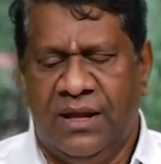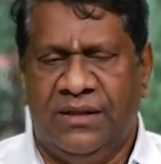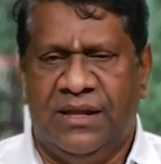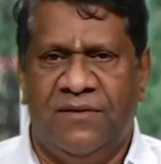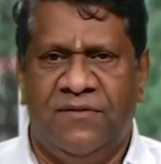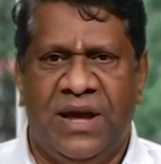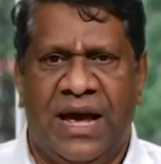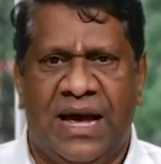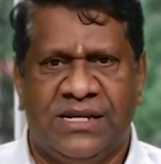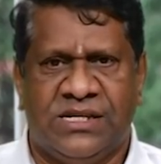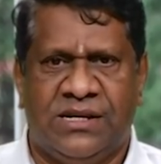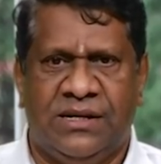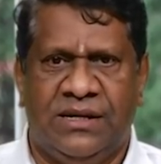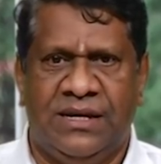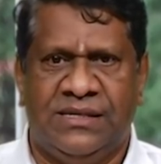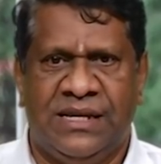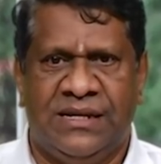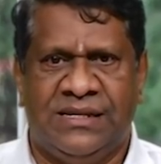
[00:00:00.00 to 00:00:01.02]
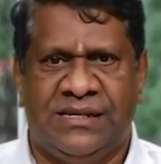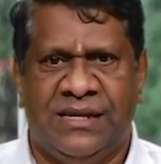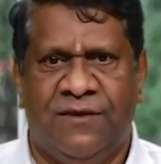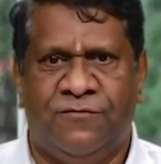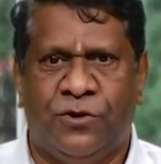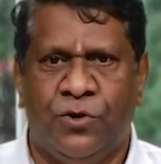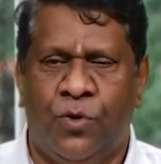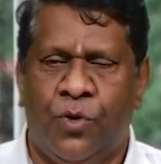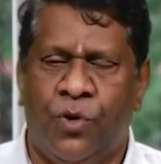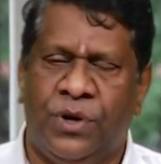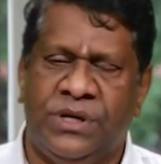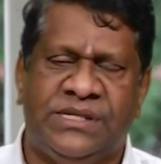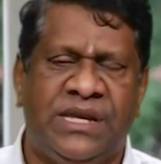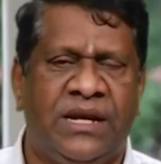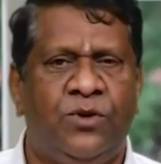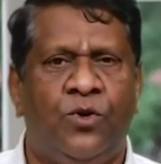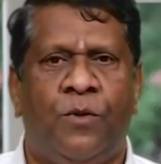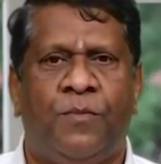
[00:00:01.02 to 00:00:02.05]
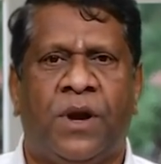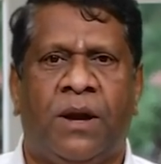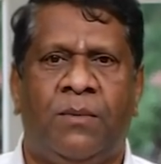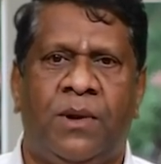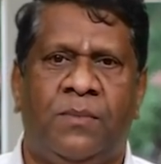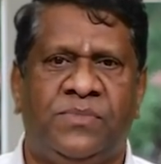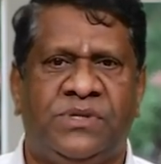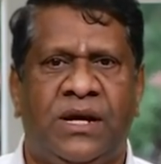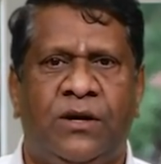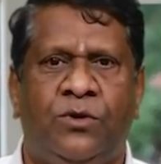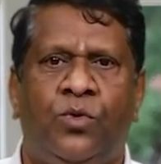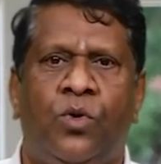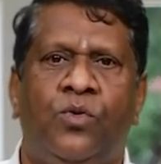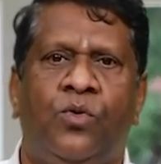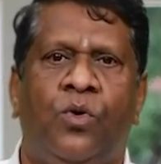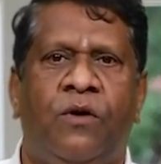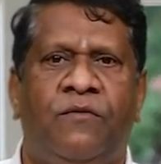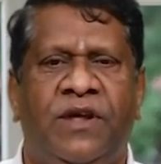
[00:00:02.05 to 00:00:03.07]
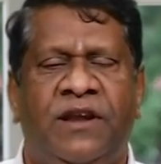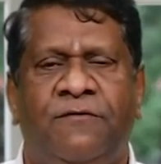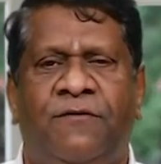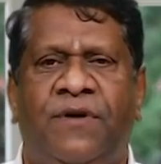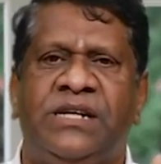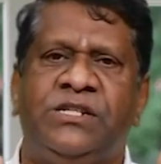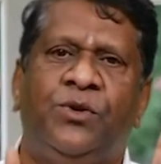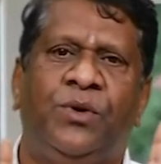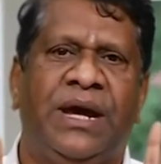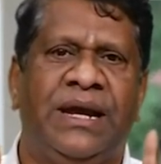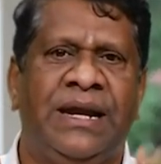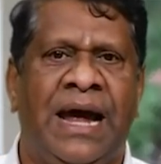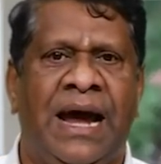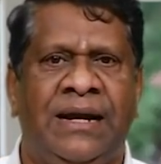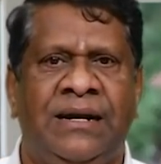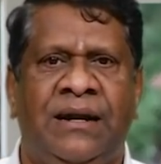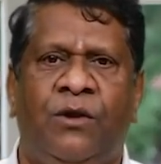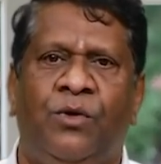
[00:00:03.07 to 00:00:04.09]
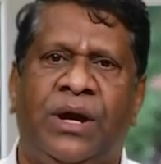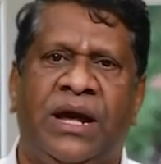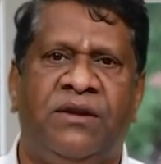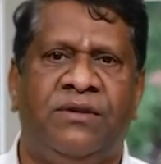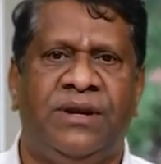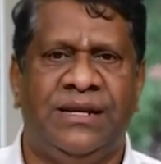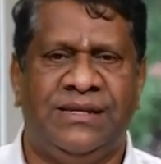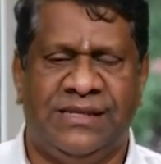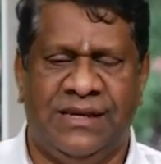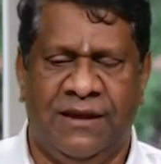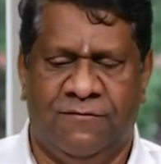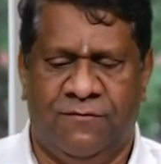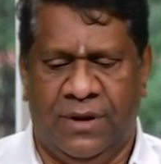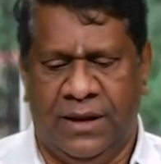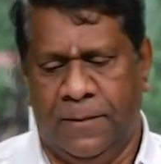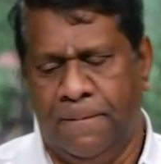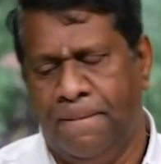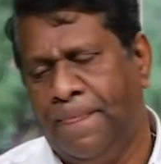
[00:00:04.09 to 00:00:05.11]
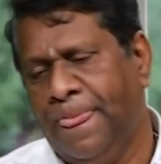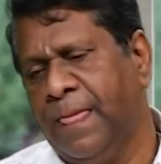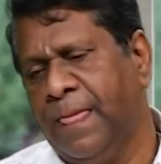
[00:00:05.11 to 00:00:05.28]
Then we asked, is it safe to go? He said, no problem, sir, don't go very fast, you can handle, you can reach safely.